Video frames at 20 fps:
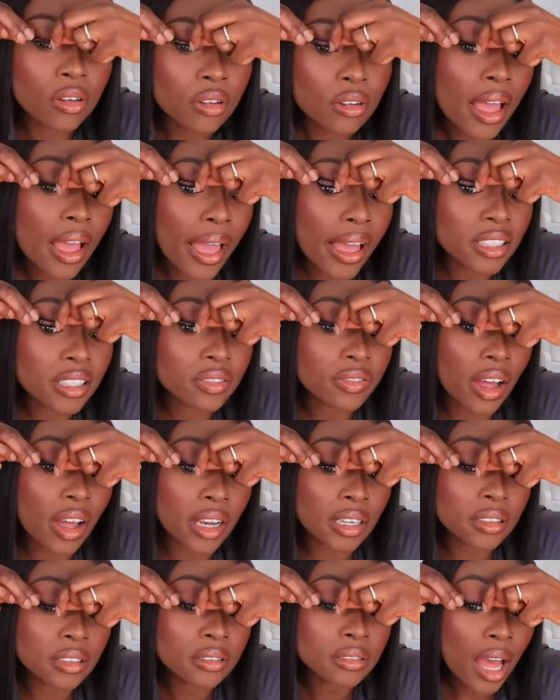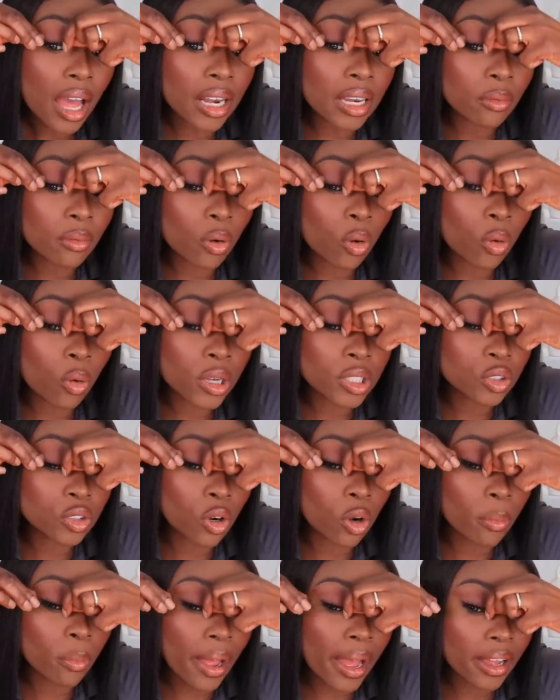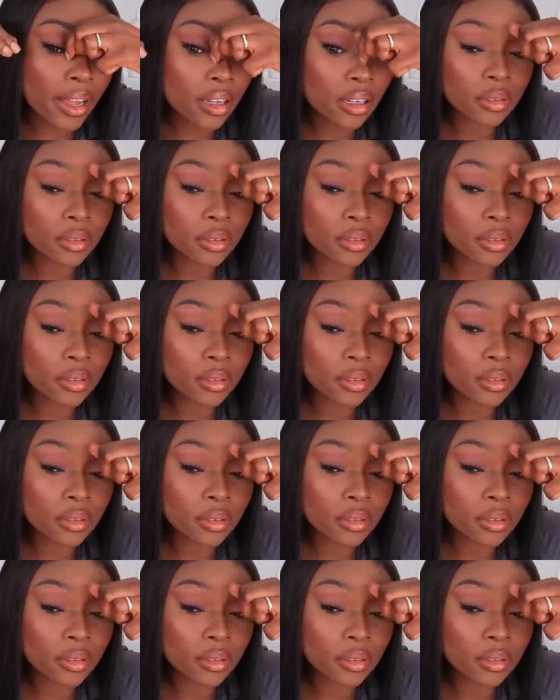Hair's fun and it will always grow back,